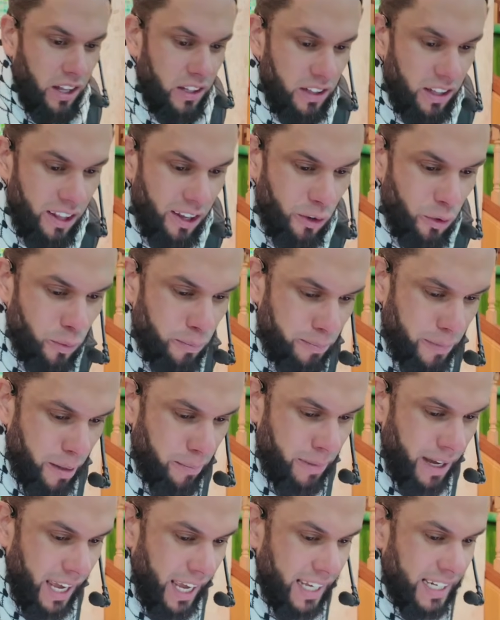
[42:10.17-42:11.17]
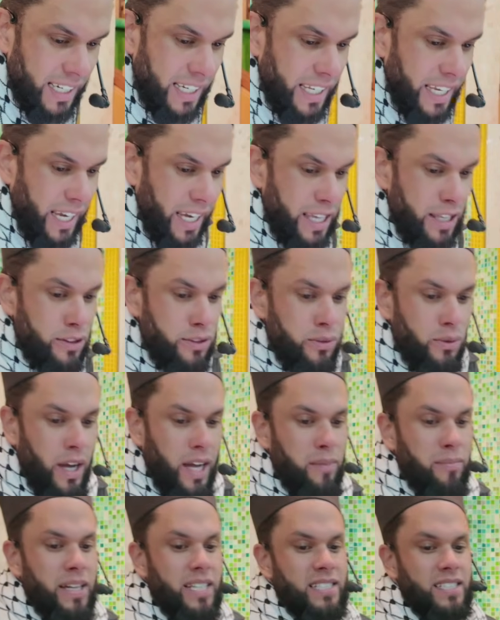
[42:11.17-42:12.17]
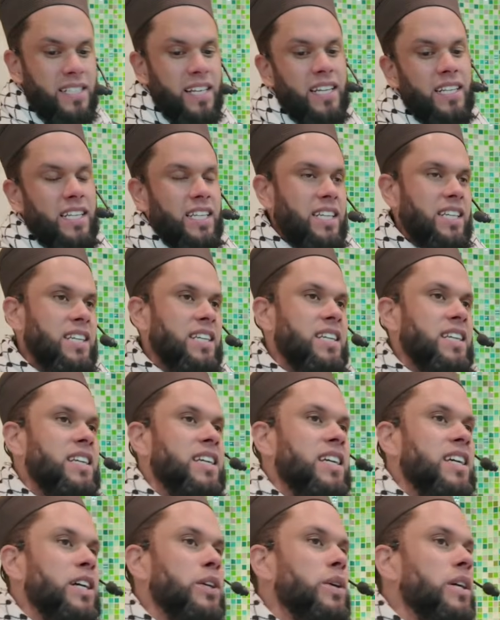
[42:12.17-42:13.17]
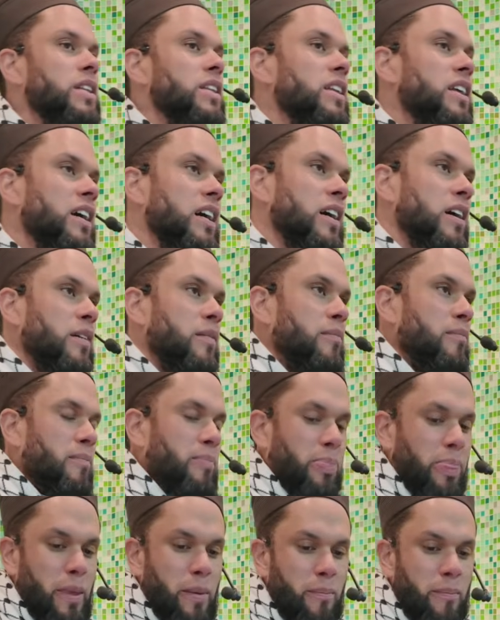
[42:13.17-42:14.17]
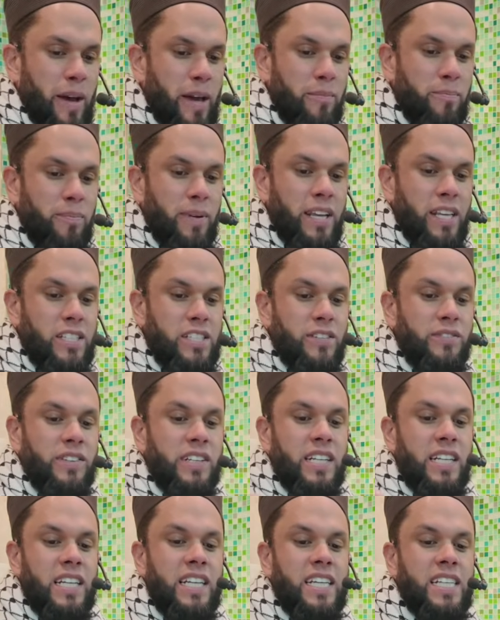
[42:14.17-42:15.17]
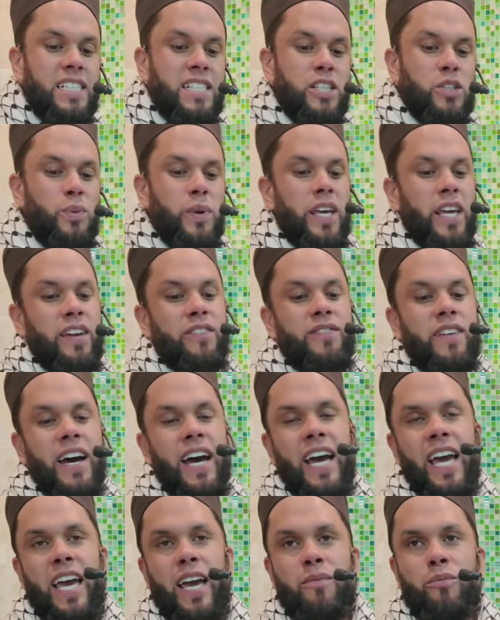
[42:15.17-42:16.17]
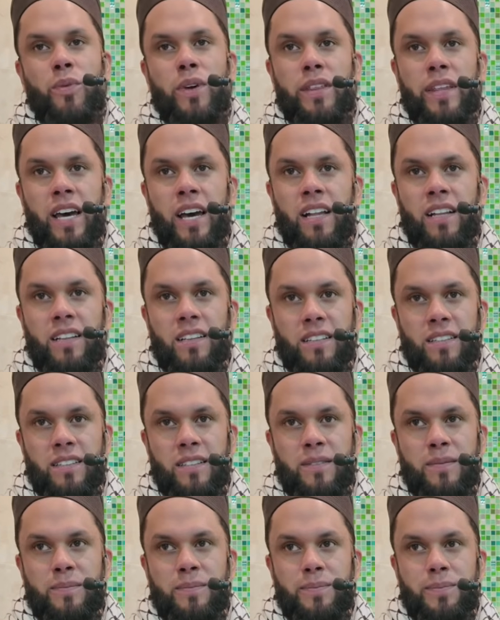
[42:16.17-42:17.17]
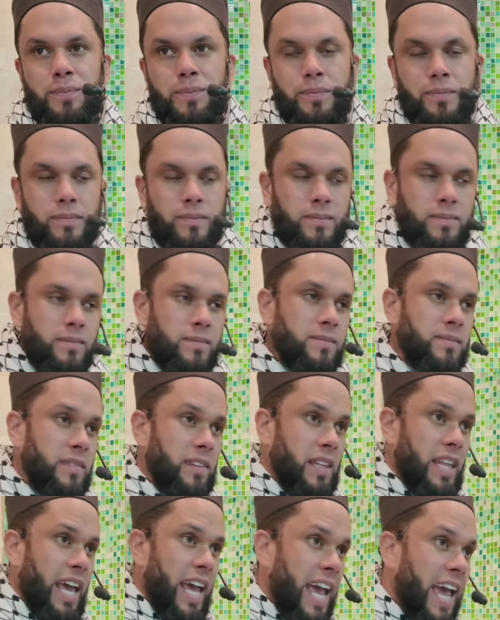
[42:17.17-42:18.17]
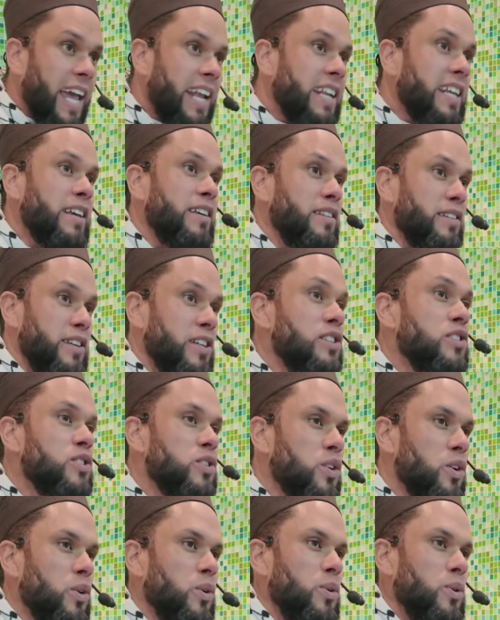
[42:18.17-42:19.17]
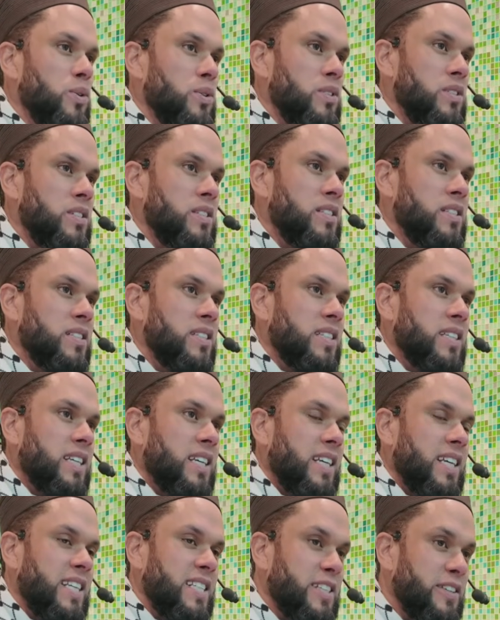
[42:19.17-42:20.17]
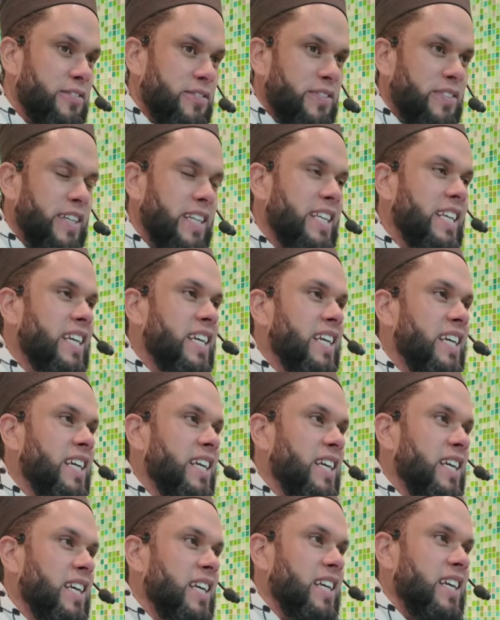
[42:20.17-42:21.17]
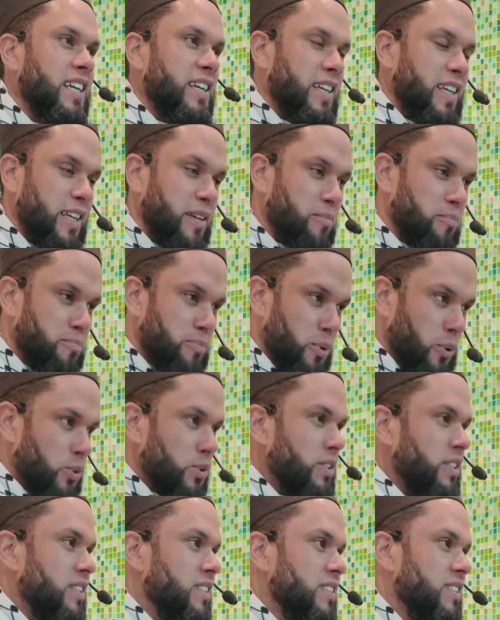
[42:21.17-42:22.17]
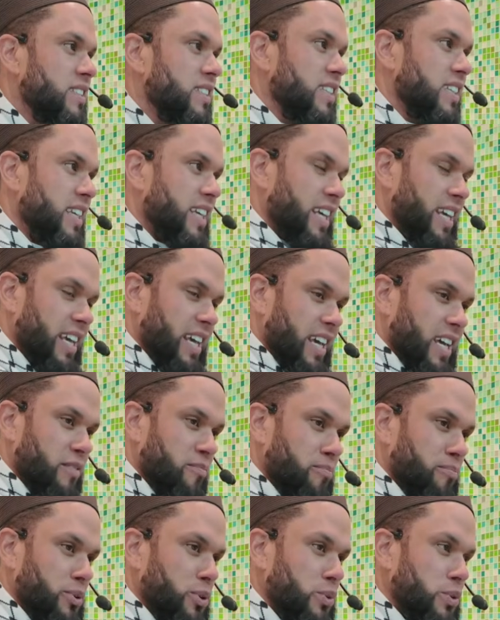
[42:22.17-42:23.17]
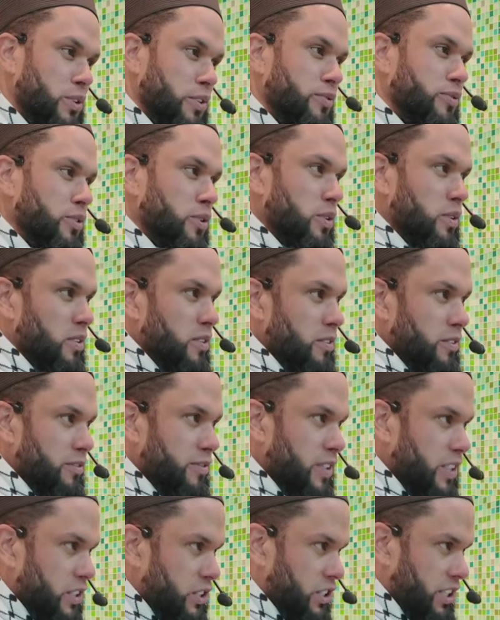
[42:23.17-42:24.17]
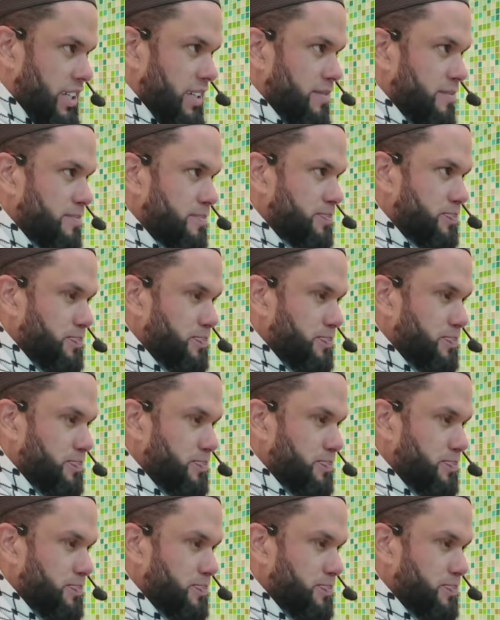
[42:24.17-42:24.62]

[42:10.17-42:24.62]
Allahumma mahalli haythu habastani. Oh Allah, my place of release is wherever I am withheld. Adding this clause is a very important and beautiful feature.